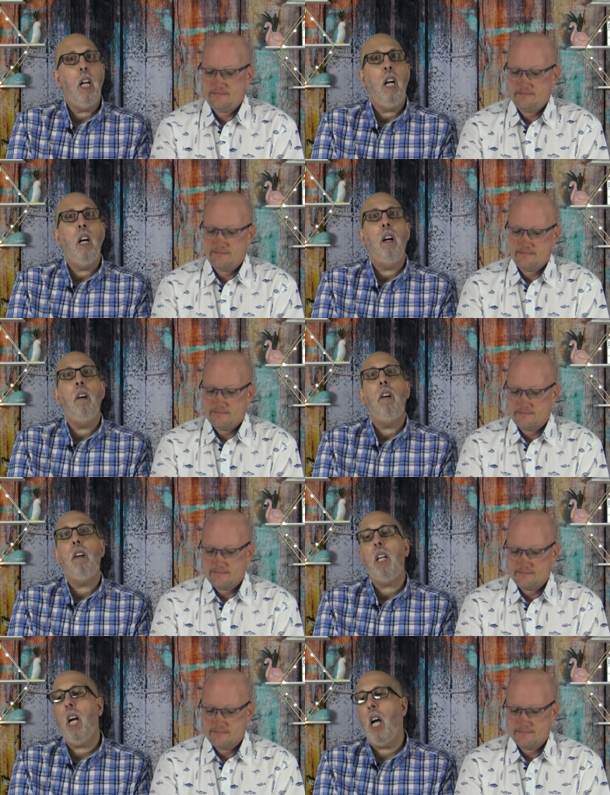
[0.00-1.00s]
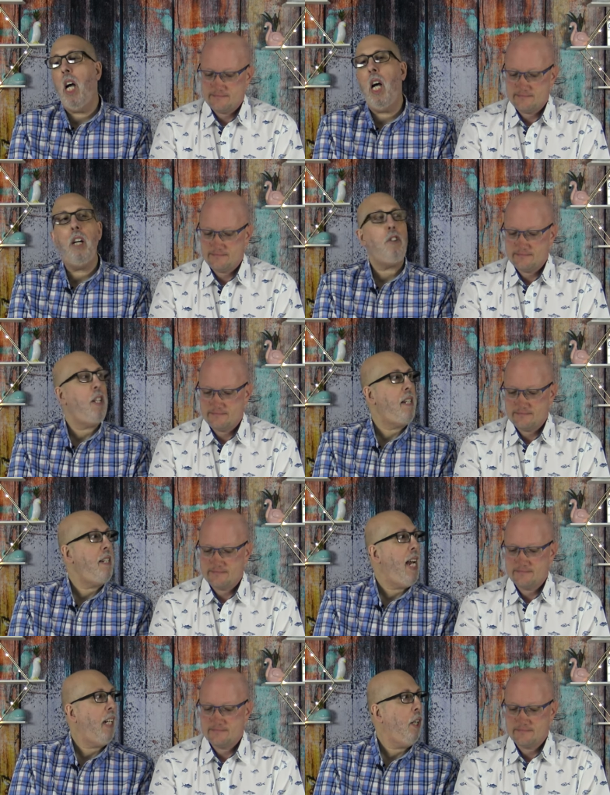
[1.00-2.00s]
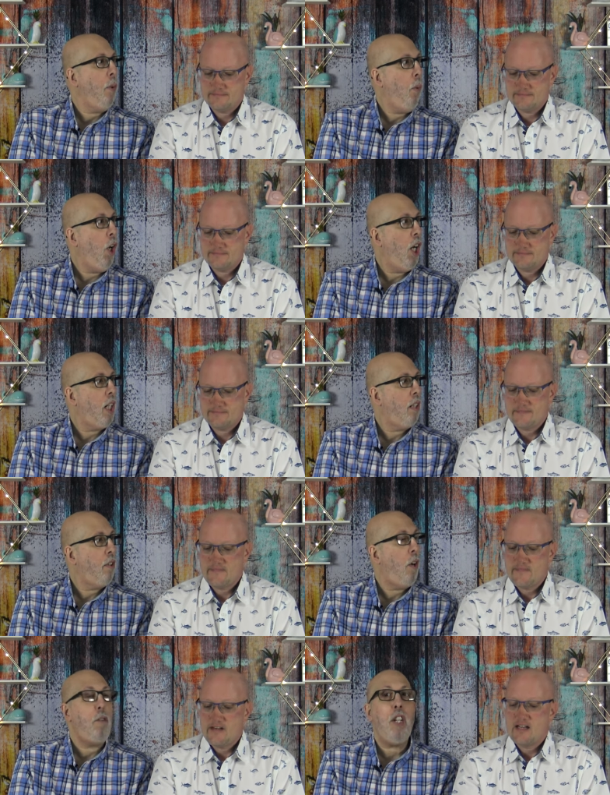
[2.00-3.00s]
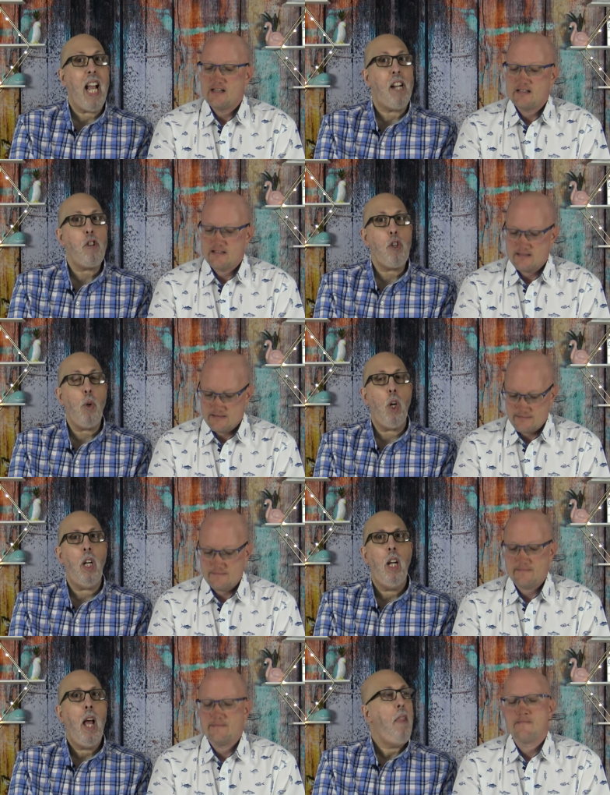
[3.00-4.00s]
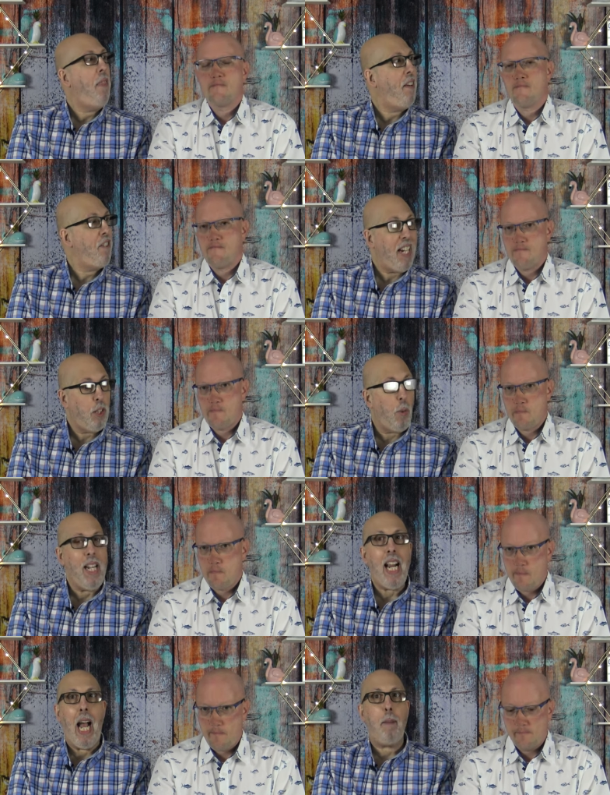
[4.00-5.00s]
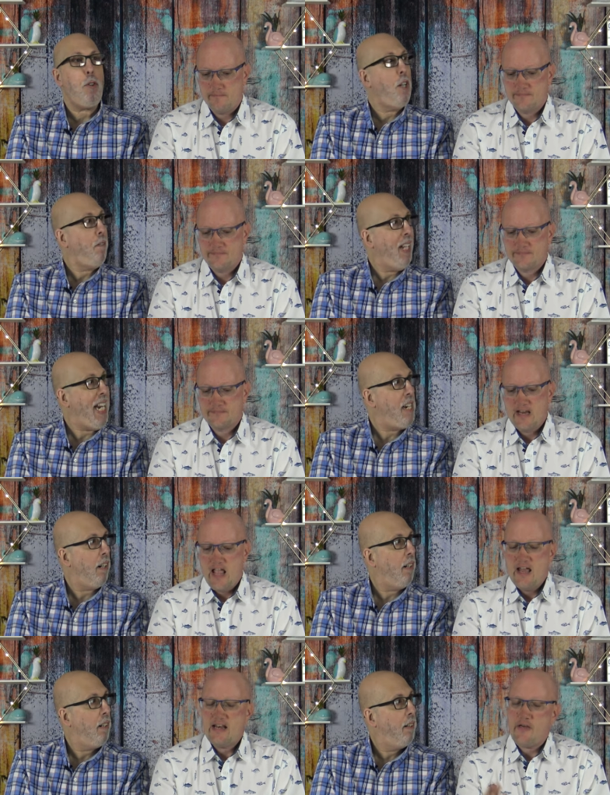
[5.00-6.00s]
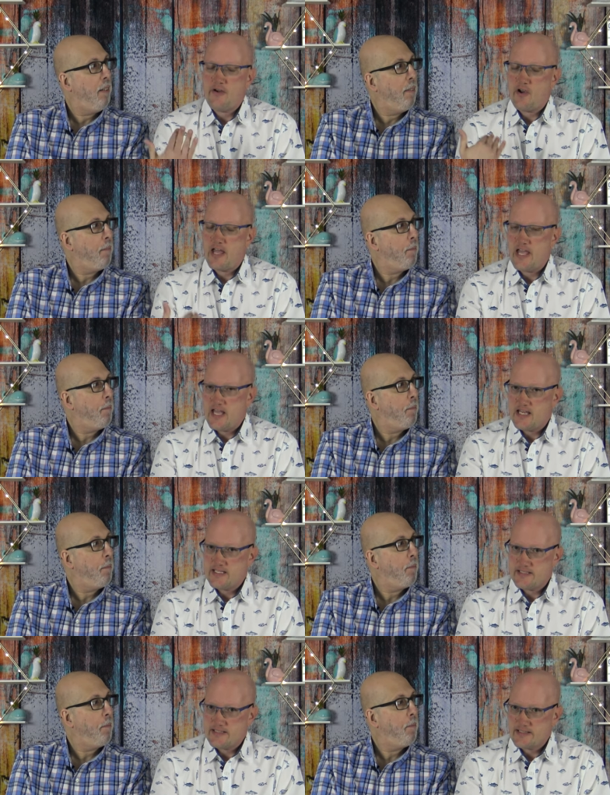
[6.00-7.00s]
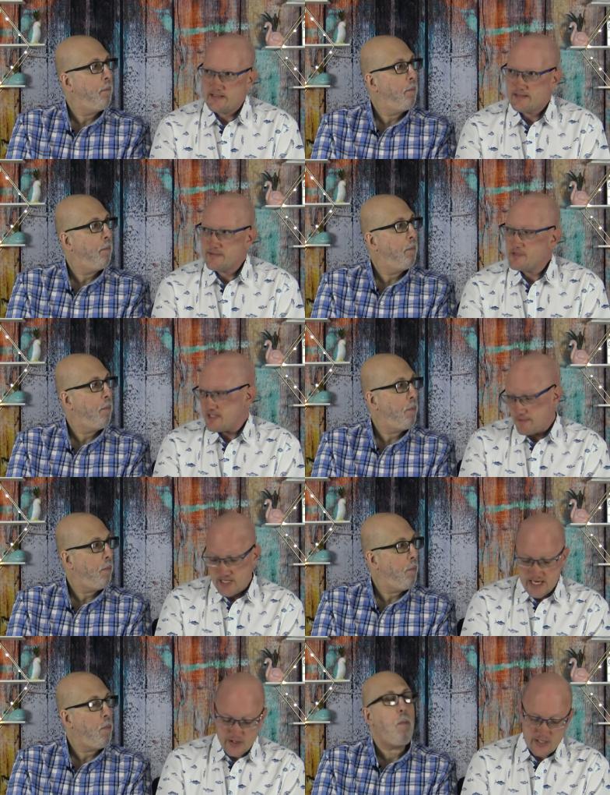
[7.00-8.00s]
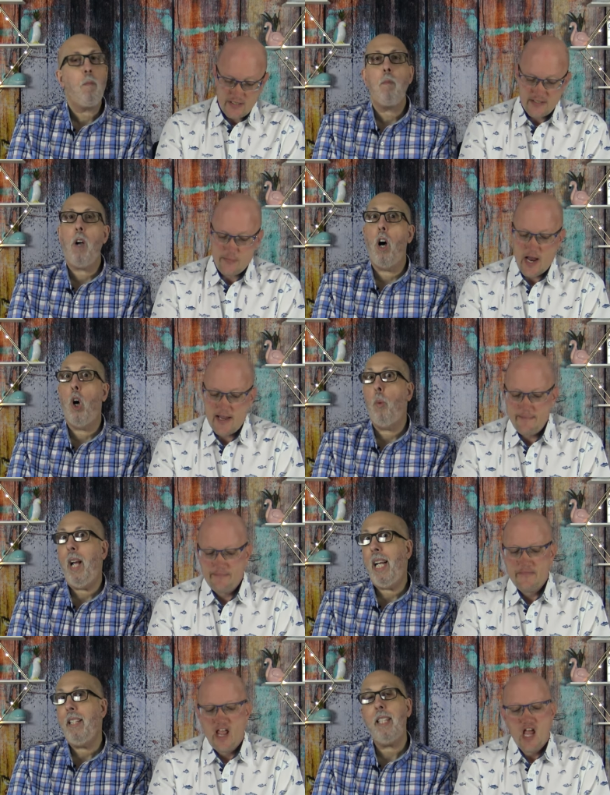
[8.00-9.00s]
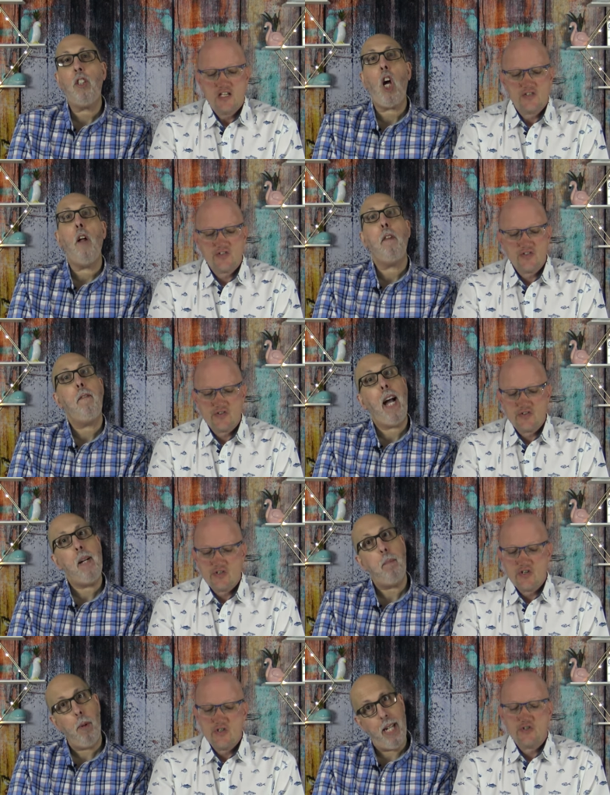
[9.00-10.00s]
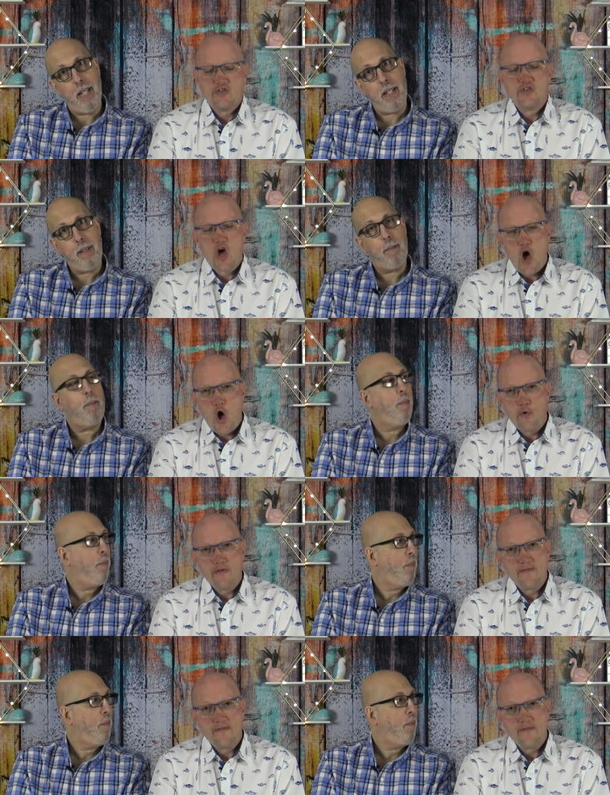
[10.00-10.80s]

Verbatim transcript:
Speaker 1: oh gosh, that's not going to work. So if you're not sure, there's that great
Speaker 2: option of later. Now there is some stipulations,
Speaker 1: right? Always. It's called the fine print. So the